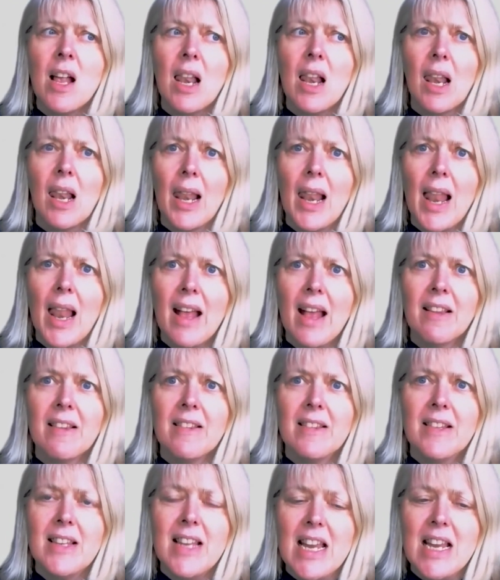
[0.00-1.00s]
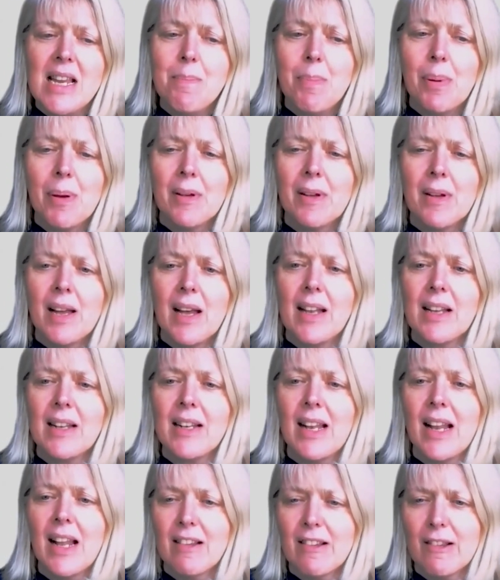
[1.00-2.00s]
less deep and
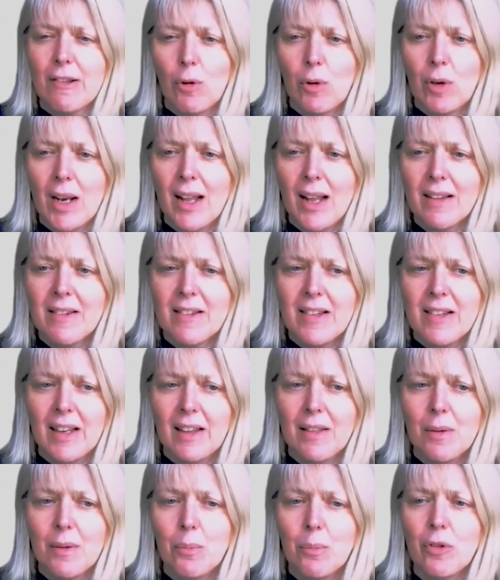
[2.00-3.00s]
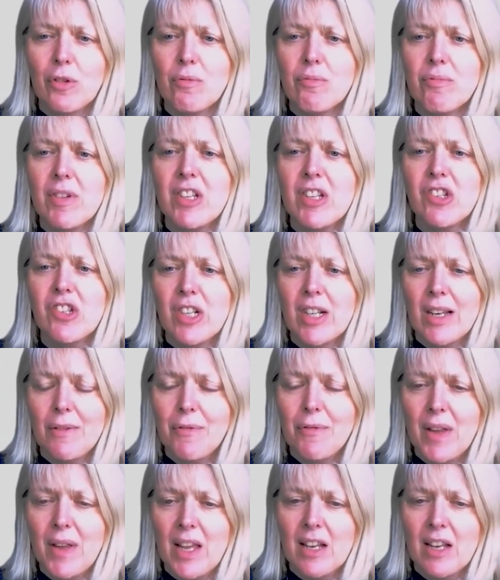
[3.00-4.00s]
less long lasting than was originally
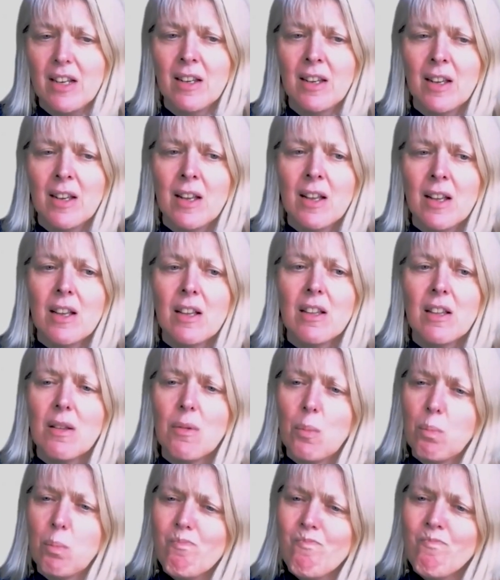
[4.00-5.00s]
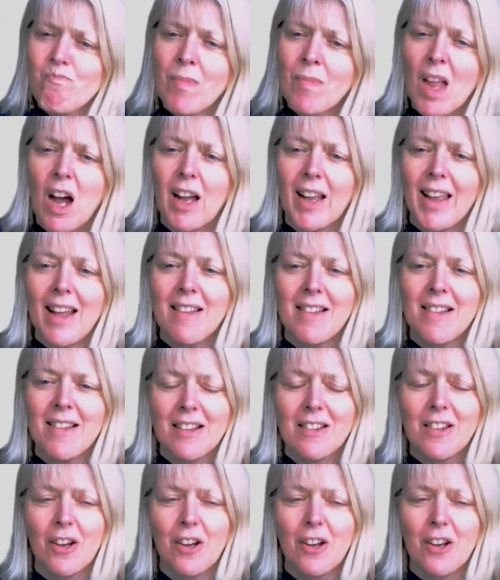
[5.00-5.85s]
feared. I guess that